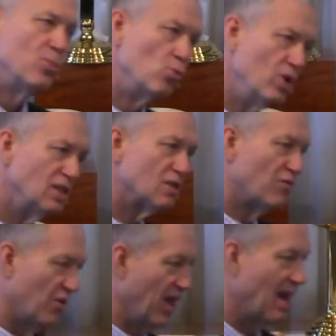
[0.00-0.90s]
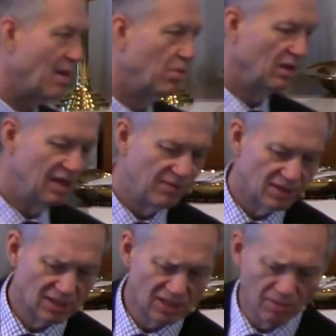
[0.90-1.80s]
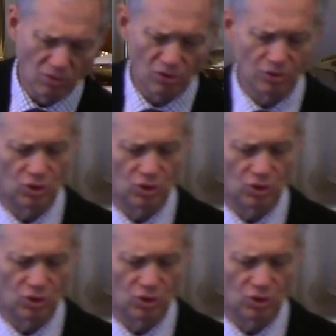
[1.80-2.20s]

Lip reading: The reason for that, I believe, is similar